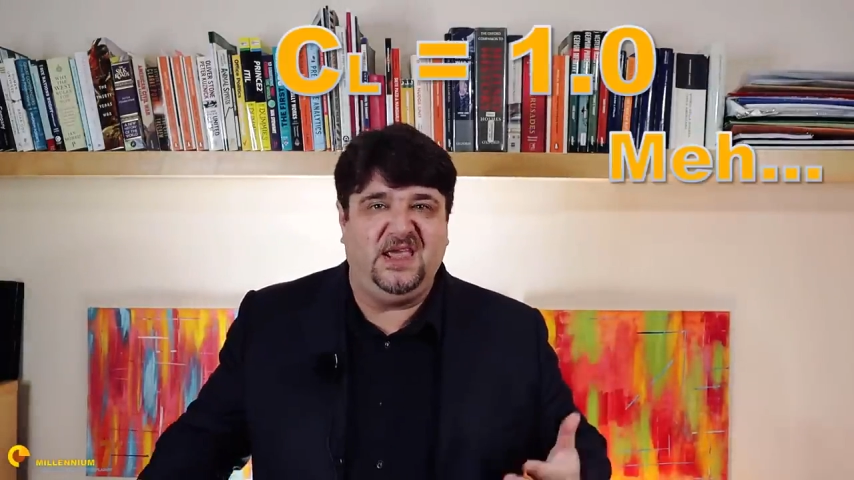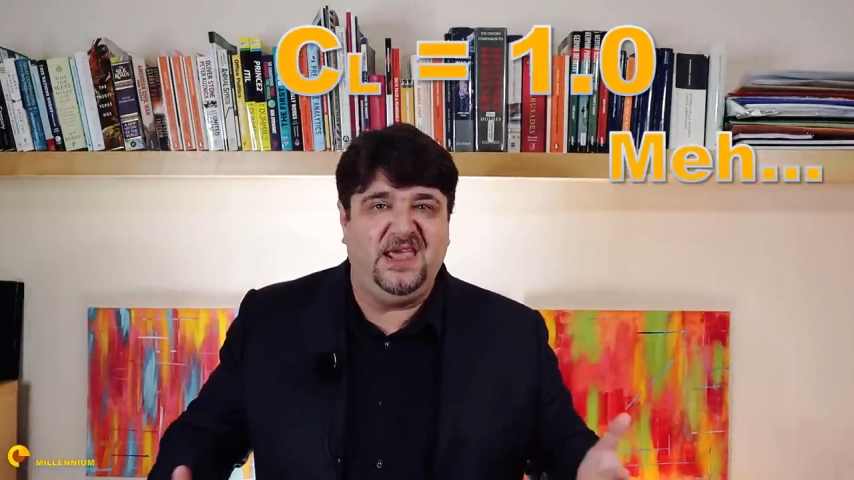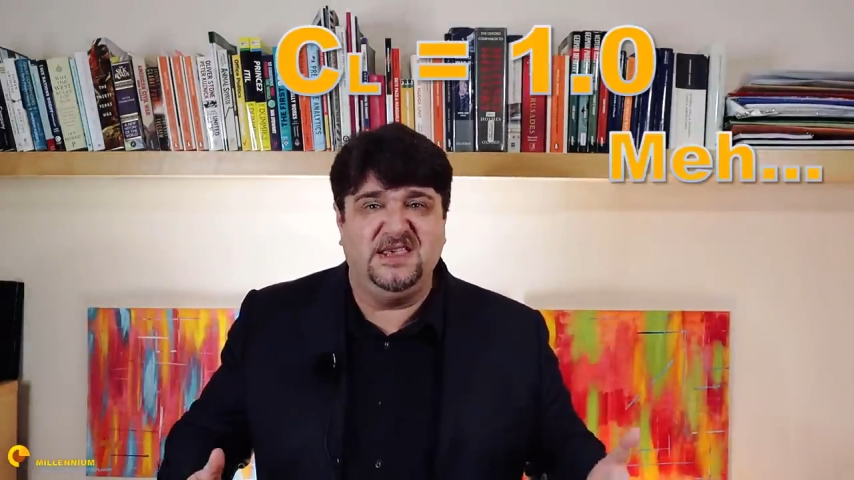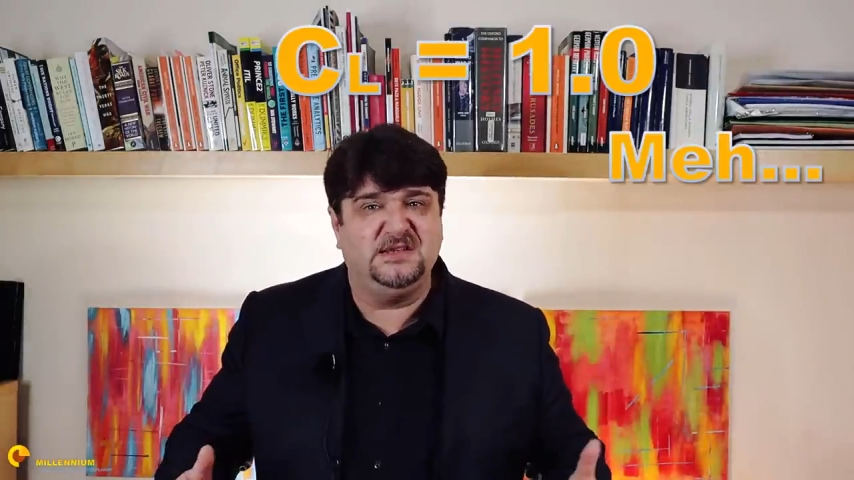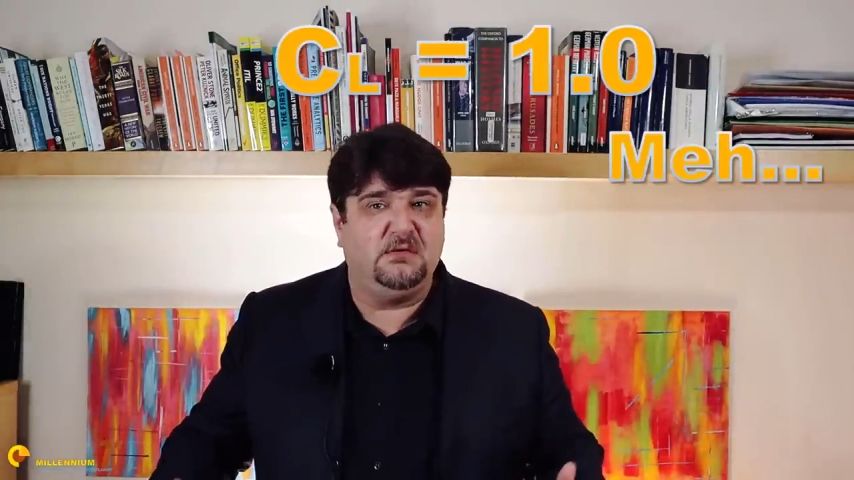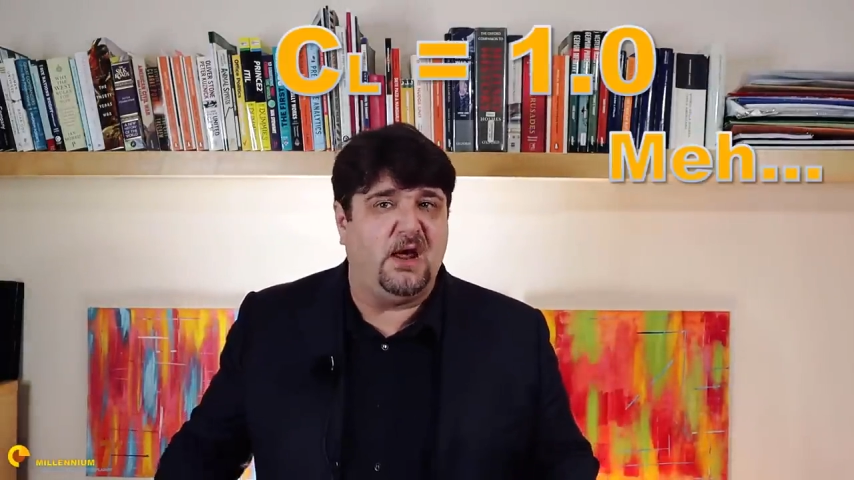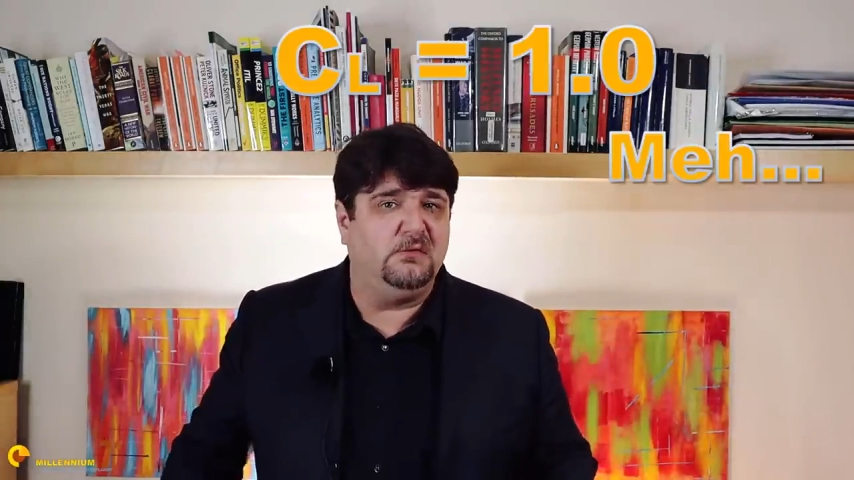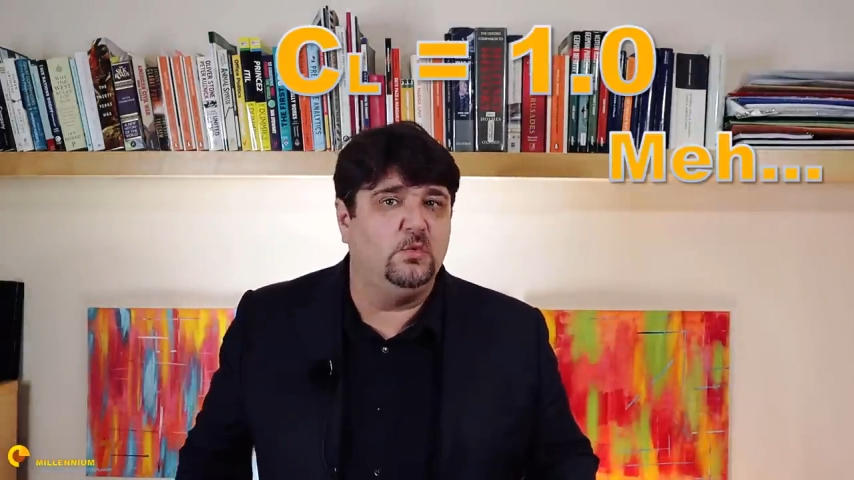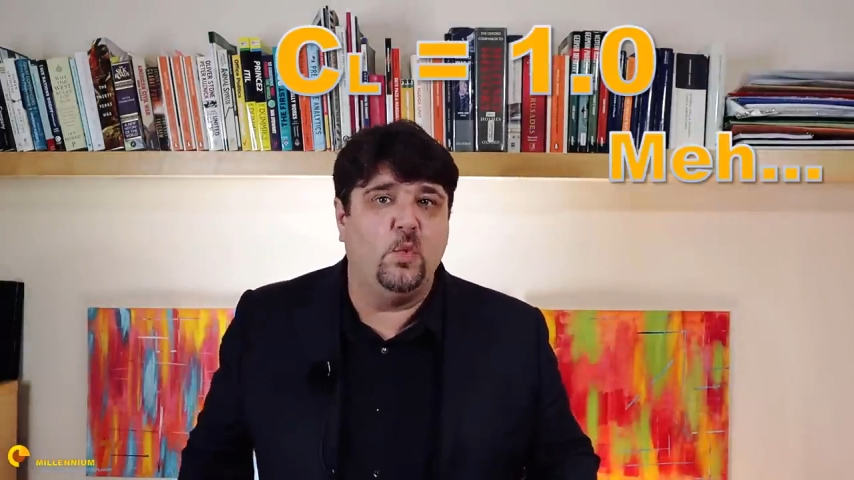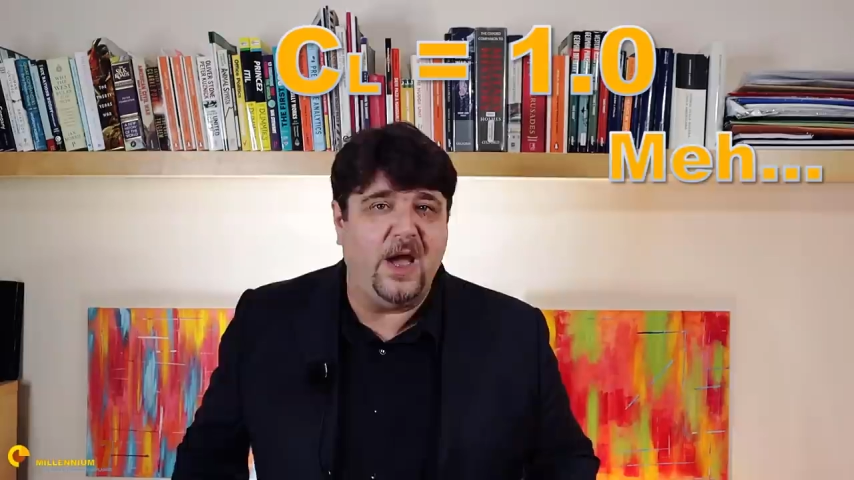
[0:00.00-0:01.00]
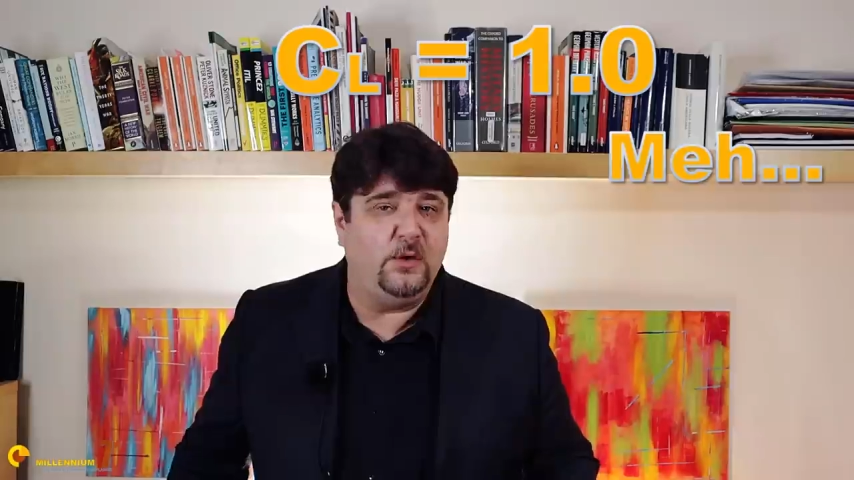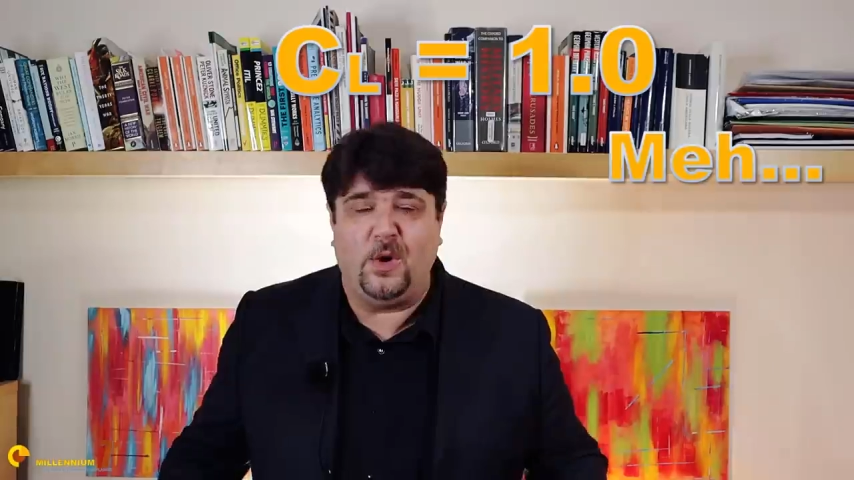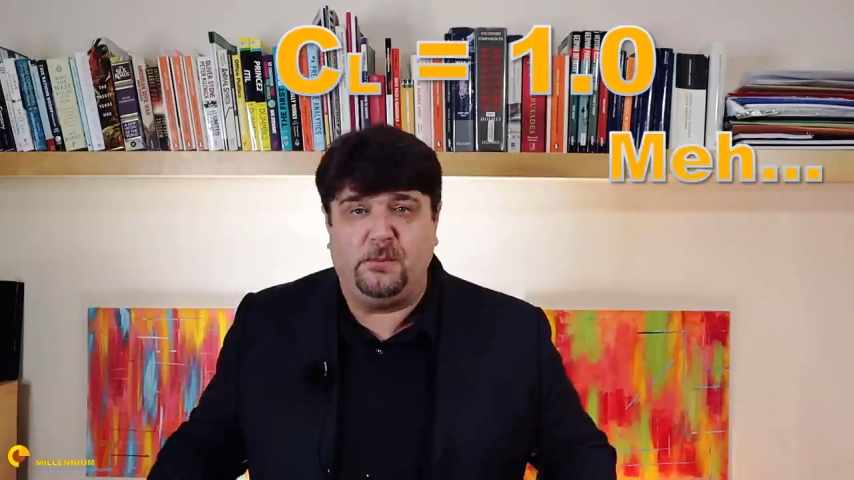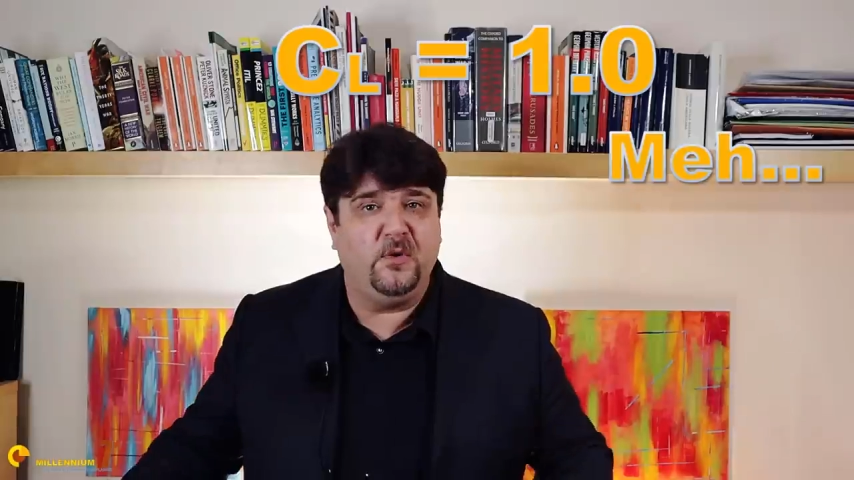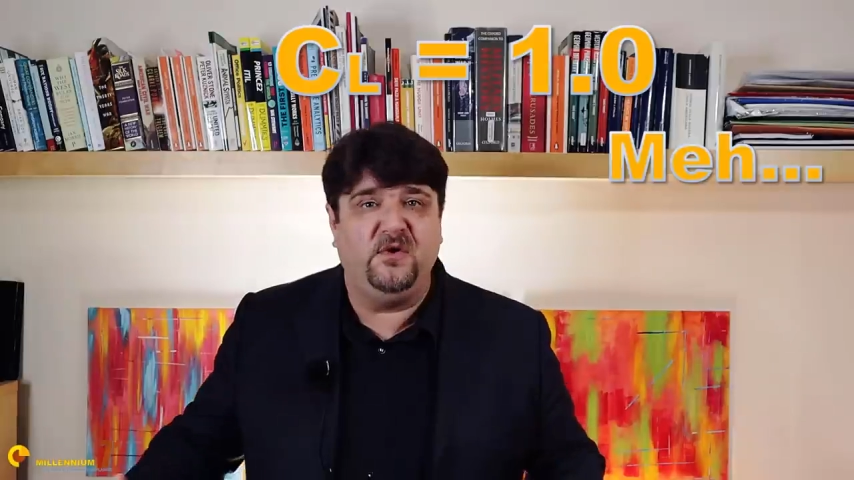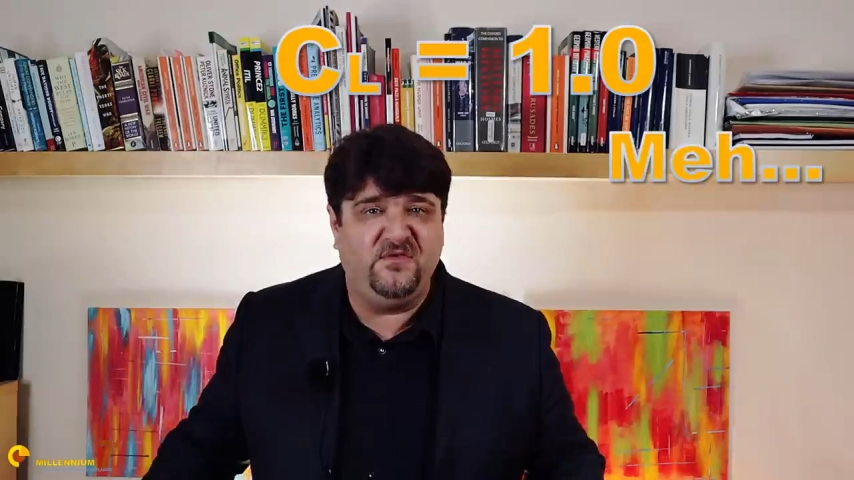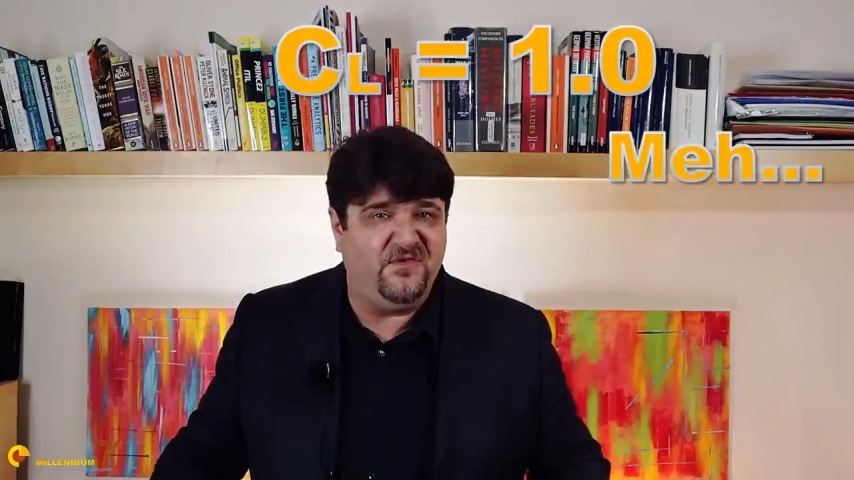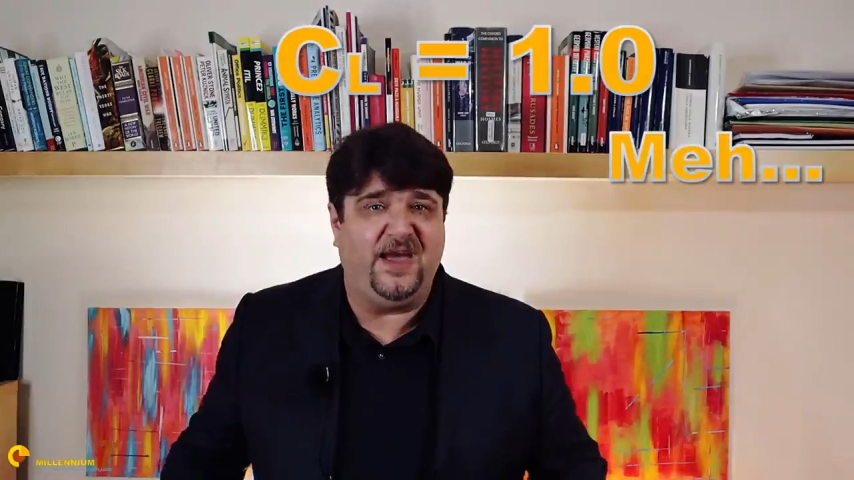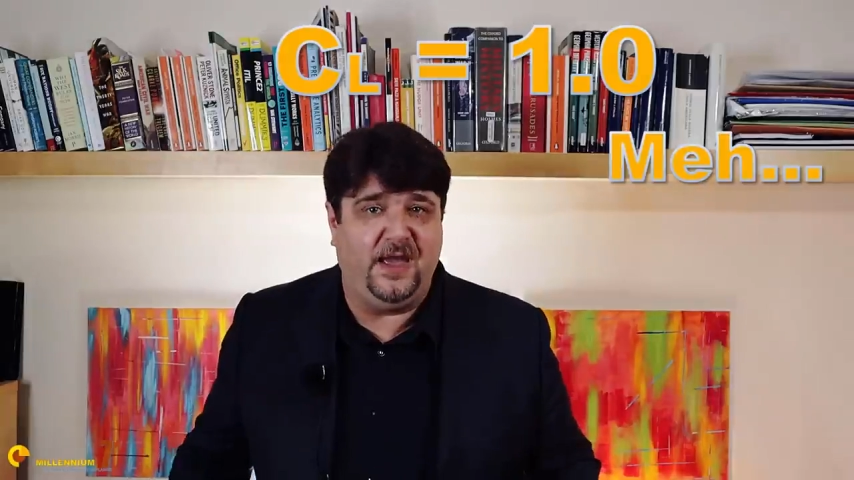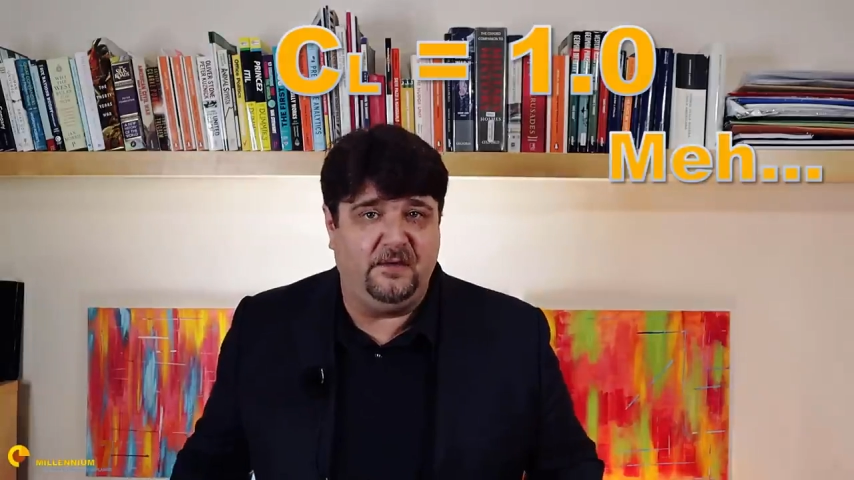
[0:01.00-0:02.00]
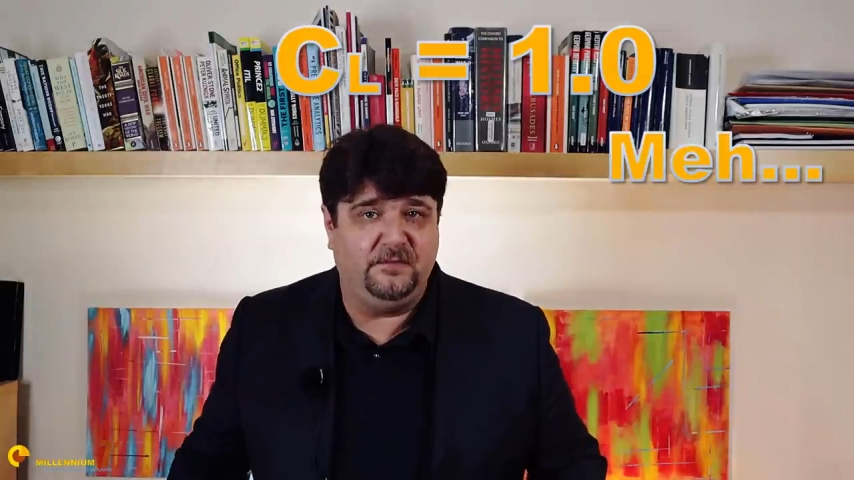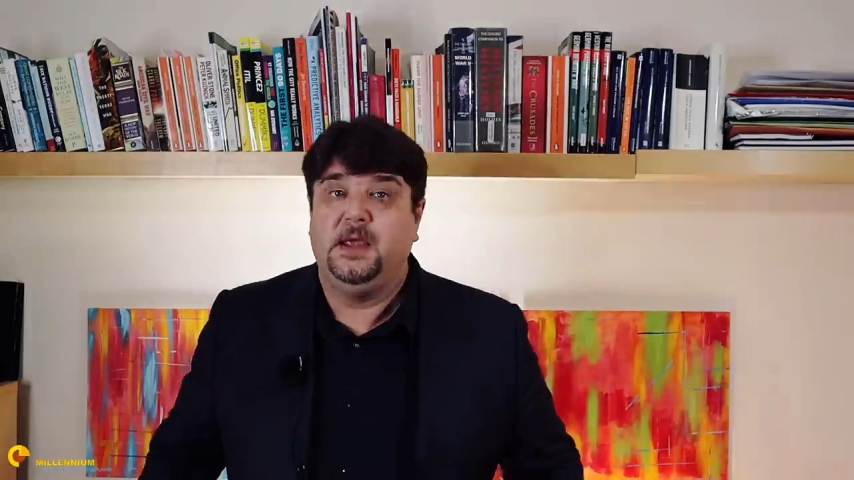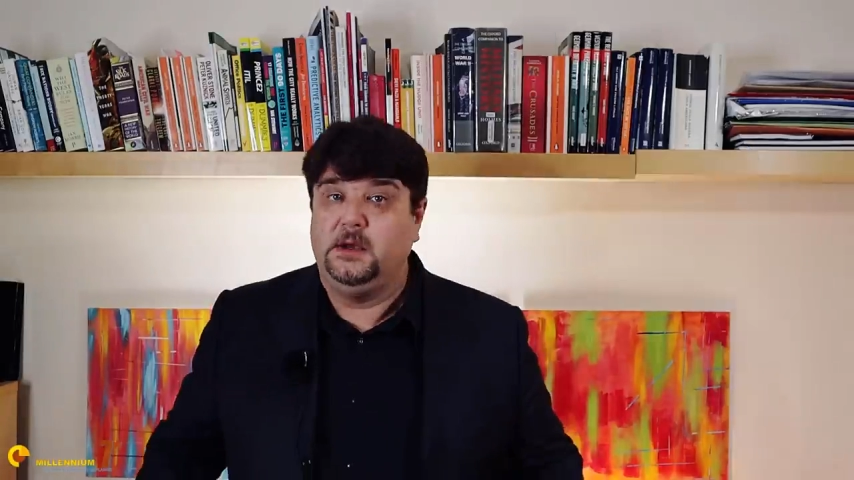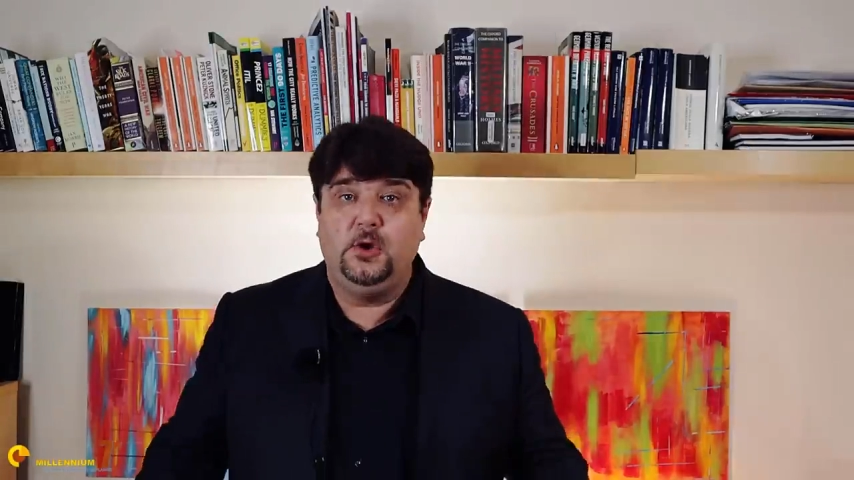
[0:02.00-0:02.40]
is around 1.5.